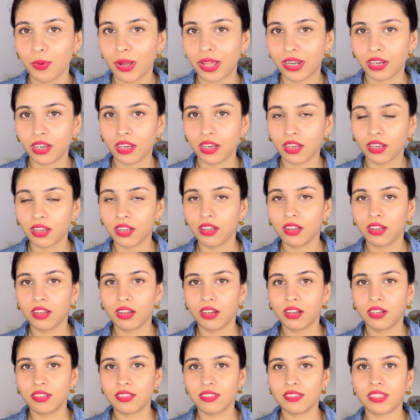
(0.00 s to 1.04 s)
very
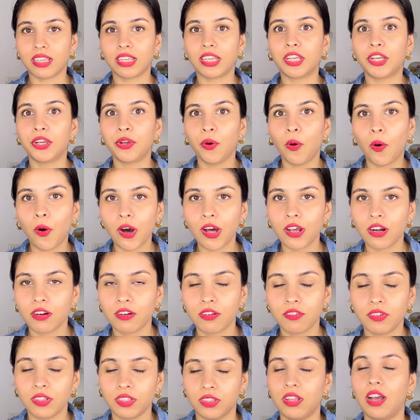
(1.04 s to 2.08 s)
secure
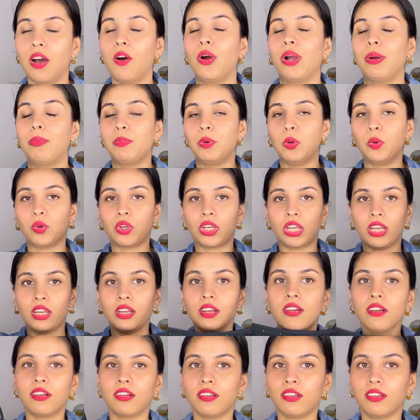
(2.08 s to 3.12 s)
with how I'm looking.
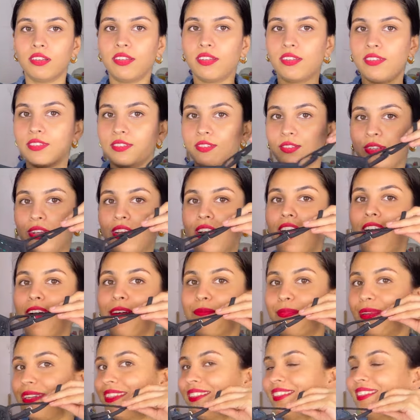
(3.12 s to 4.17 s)
So yeah,
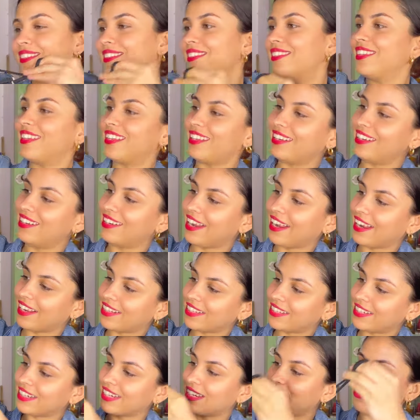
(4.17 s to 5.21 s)
but this is the
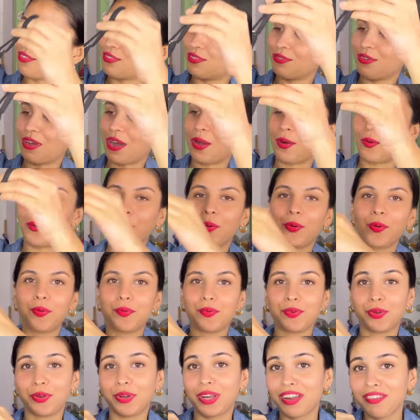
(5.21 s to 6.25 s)
next gift. Wow,
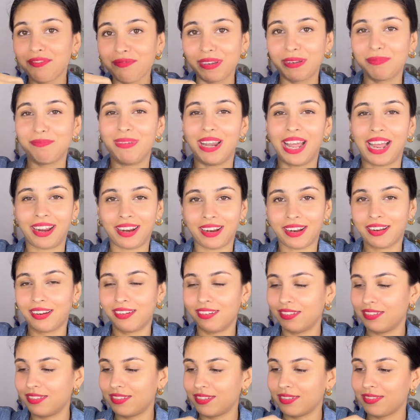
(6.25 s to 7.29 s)
you gave me black
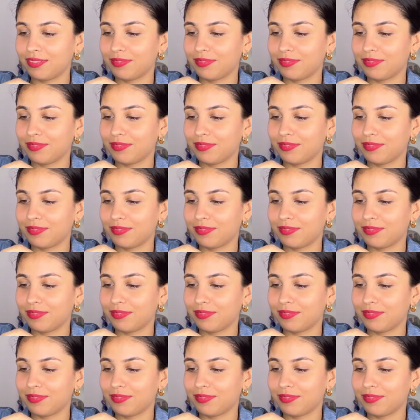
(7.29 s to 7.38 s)
color.